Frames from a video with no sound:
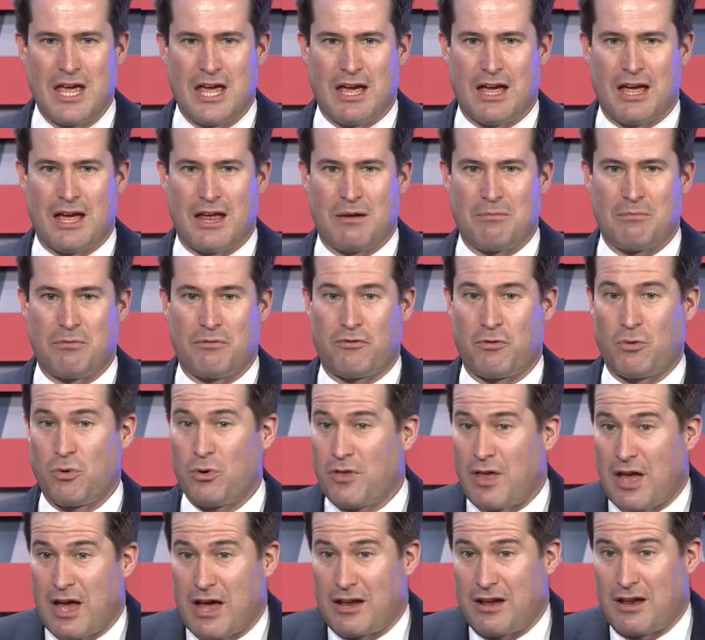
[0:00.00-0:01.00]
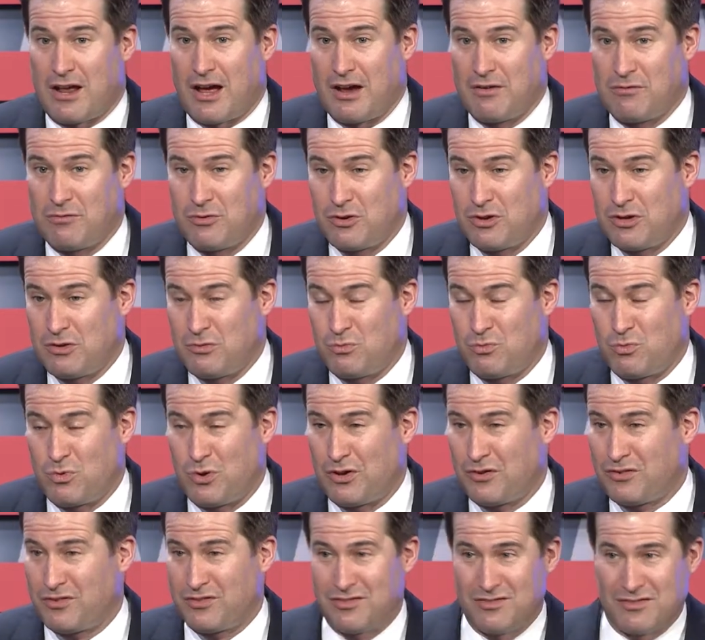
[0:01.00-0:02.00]
And before that, I really
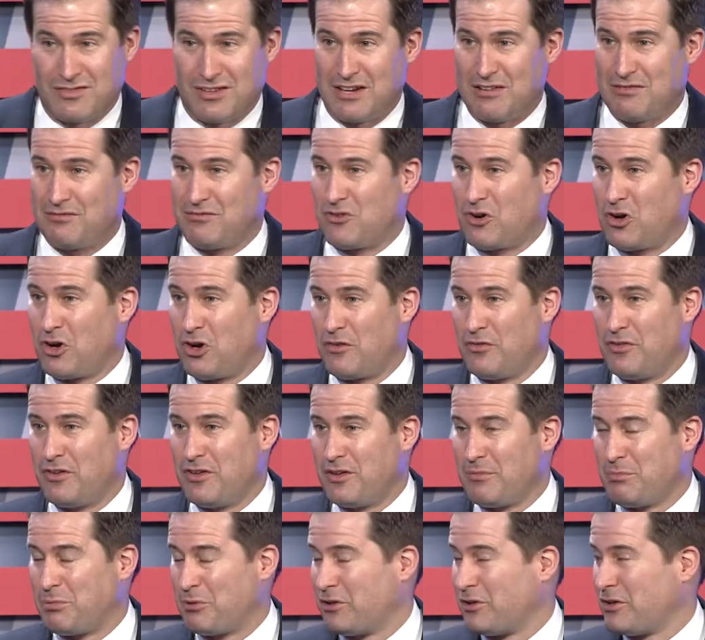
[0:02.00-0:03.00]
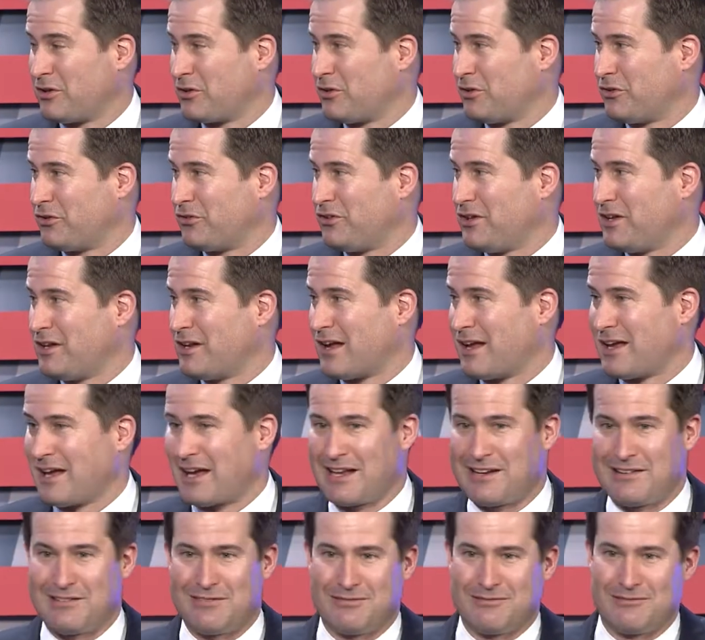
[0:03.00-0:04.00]
wasn't involved in the political scene. I
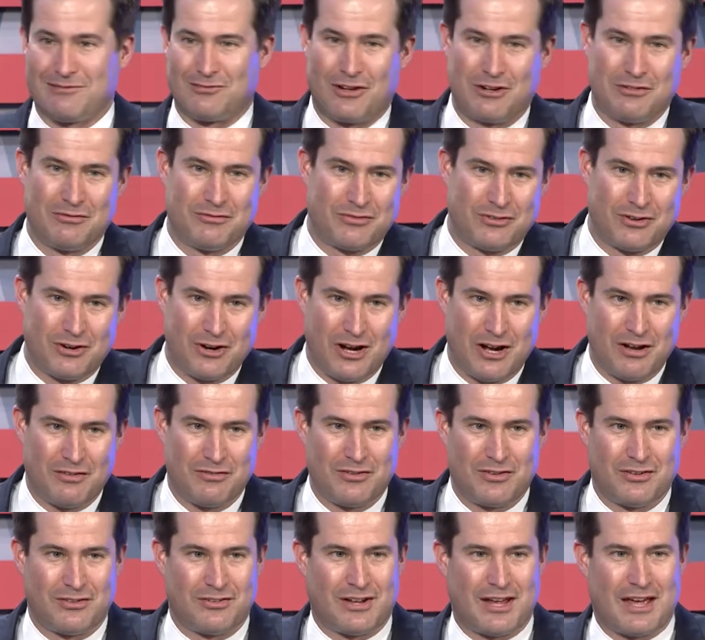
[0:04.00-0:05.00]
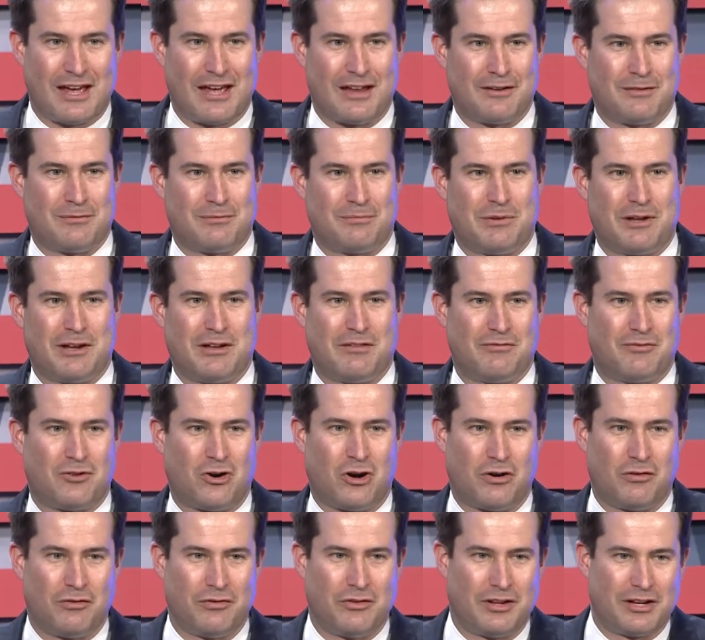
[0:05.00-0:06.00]
hadn't run for office. I hadn't been
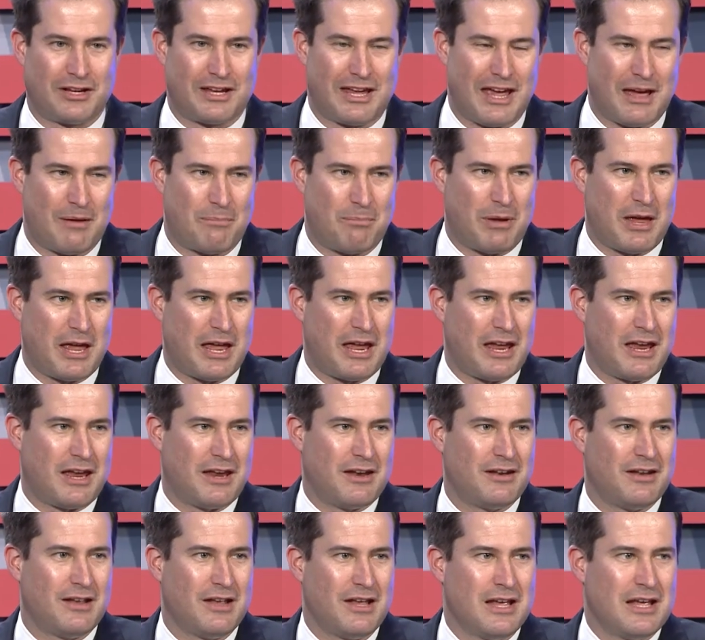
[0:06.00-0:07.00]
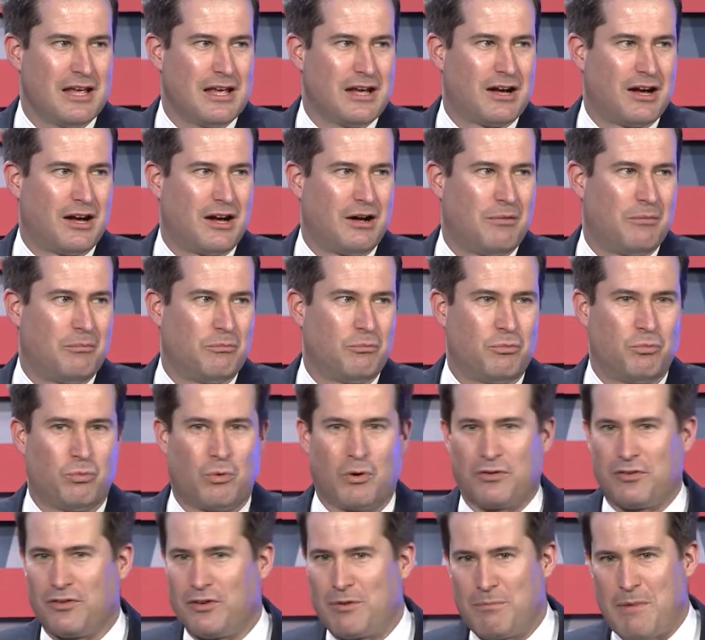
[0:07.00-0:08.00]
involved in the campaign.
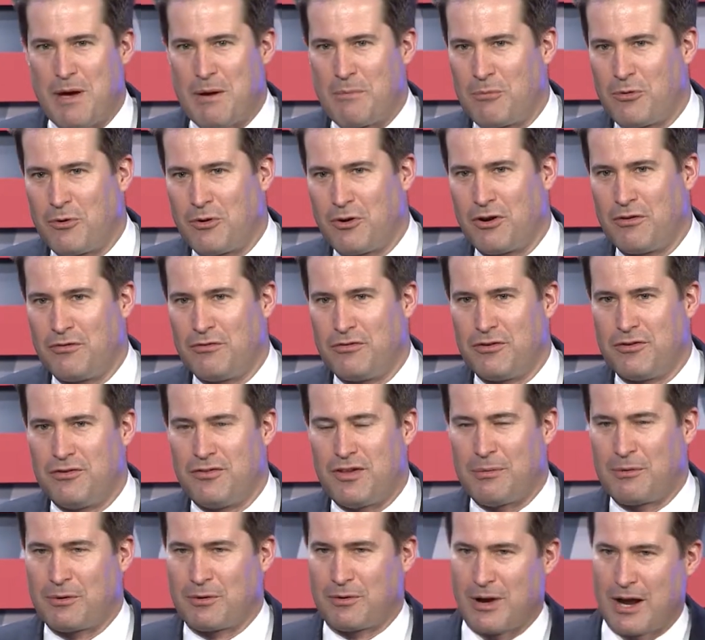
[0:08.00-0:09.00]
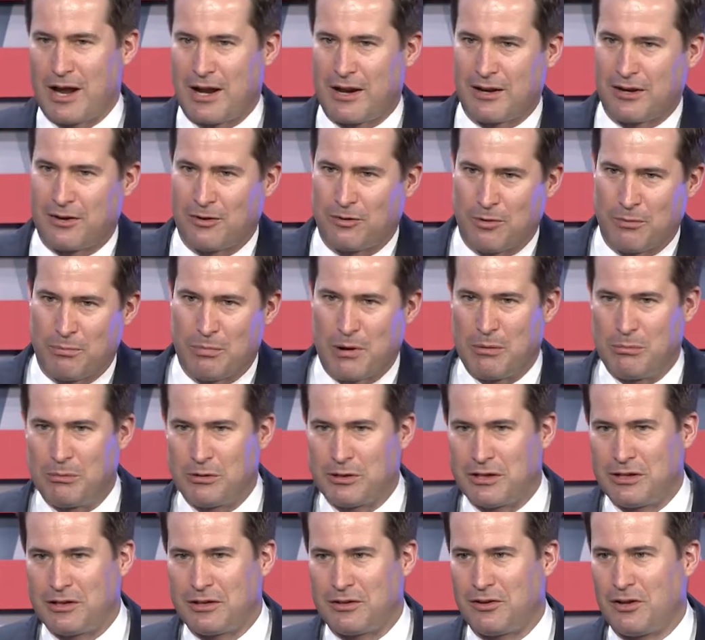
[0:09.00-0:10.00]
Wasn't a member of the Democratic or
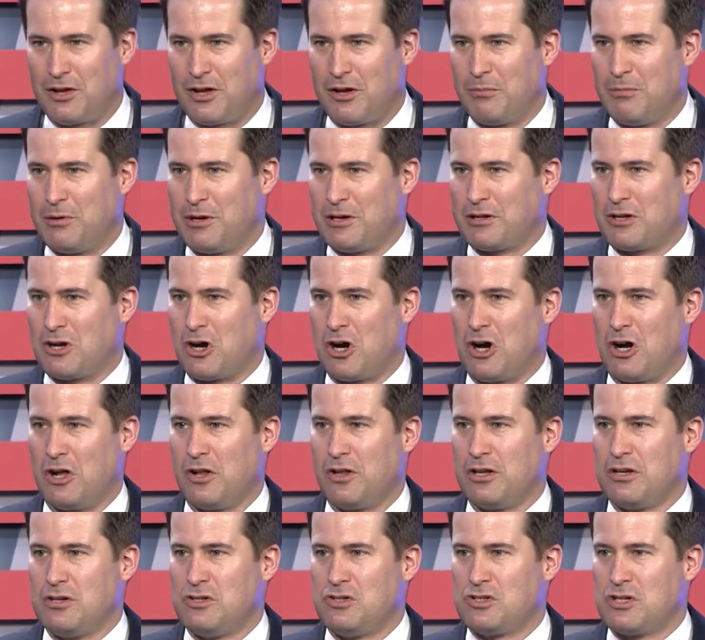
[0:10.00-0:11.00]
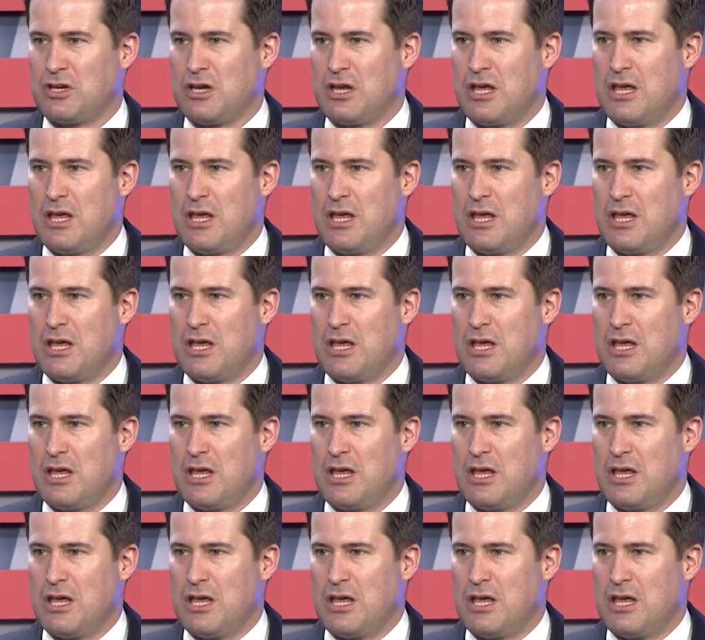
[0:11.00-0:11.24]
Republican club in college.